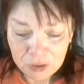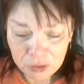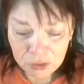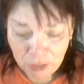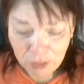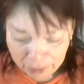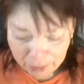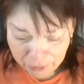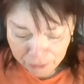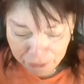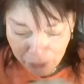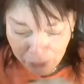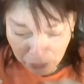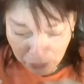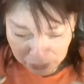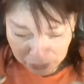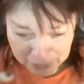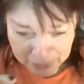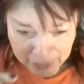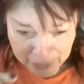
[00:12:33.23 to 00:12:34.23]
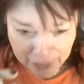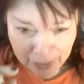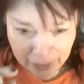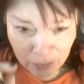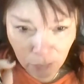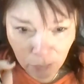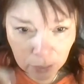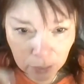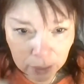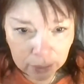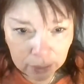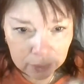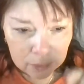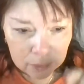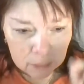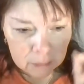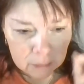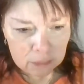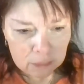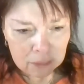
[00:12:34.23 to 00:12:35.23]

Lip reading: trying to focus in at work.